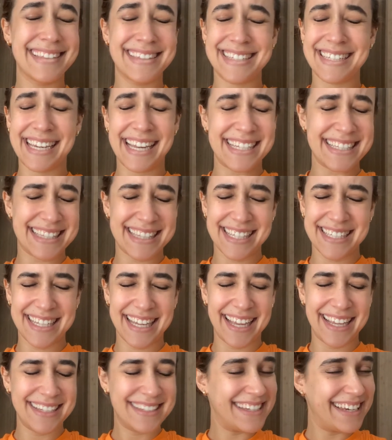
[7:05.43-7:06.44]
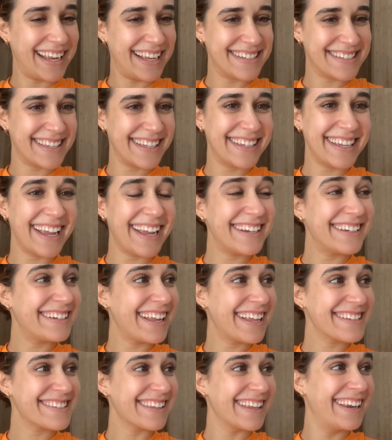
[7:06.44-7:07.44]
Today's the day. Today's the day.
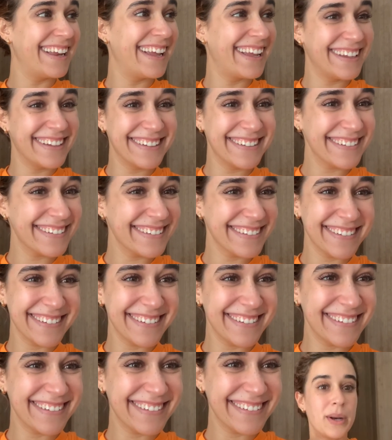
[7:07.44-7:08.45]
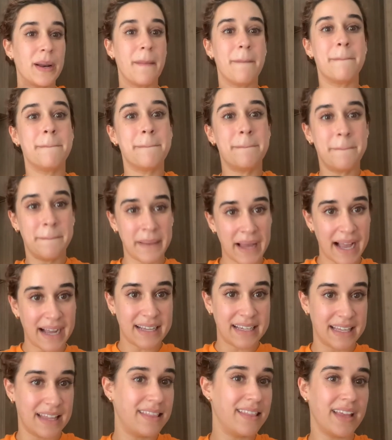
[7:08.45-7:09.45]
Today's the day.
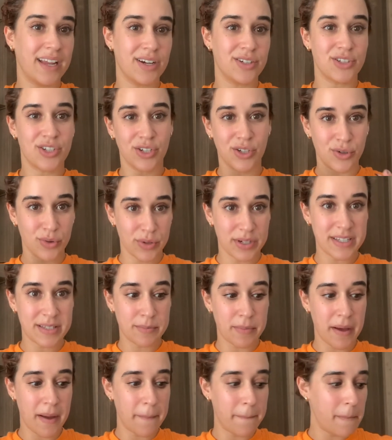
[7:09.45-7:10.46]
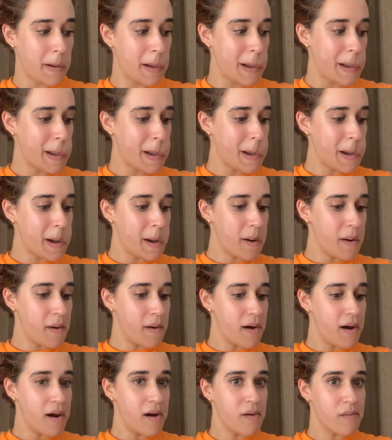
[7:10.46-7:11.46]
Back in there to crisp up.
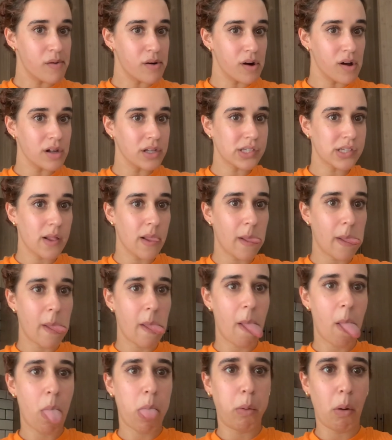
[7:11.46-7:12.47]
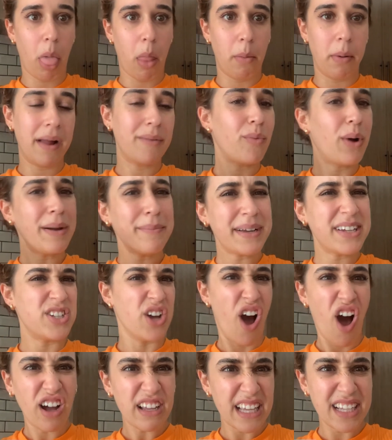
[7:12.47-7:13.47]
We're also. Why am I
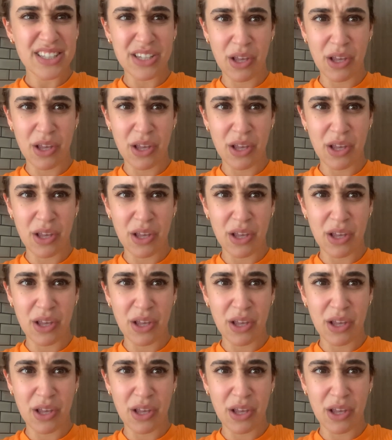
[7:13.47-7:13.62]
talking?